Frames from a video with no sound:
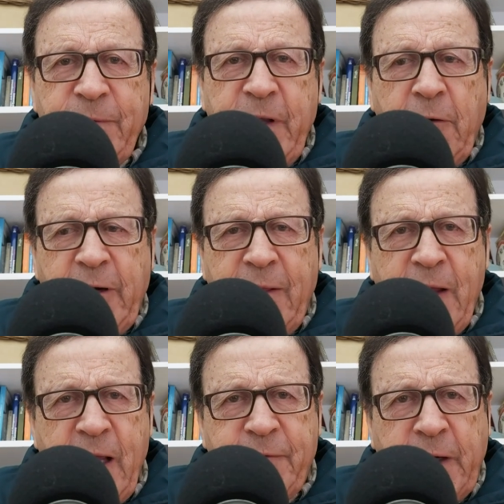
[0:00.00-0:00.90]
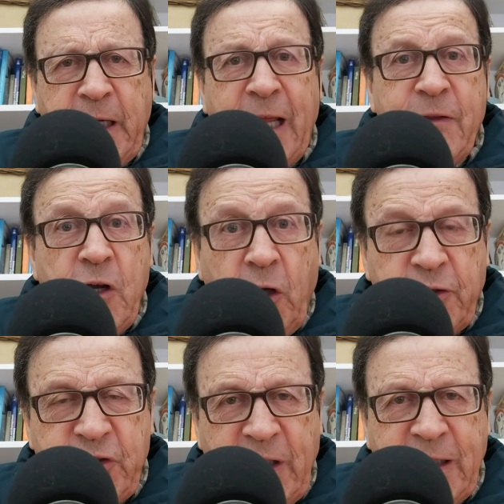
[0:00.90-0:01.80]
they already have an
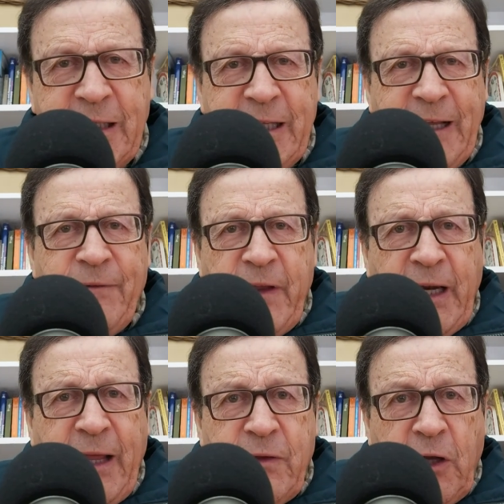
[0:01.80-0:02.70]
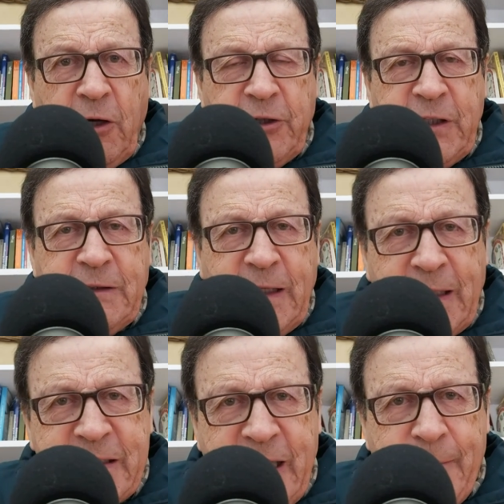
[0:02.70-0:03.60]
ideology, and that ideology
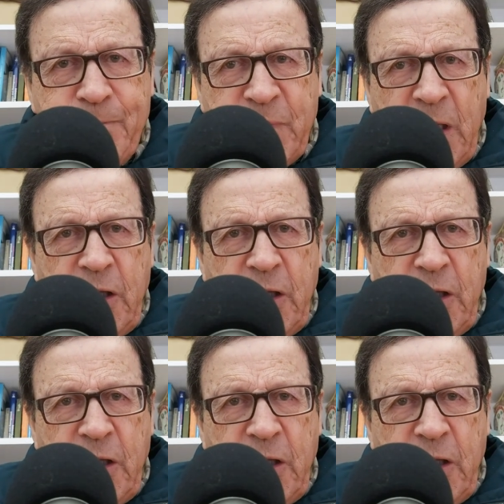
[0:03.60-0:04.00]
tells them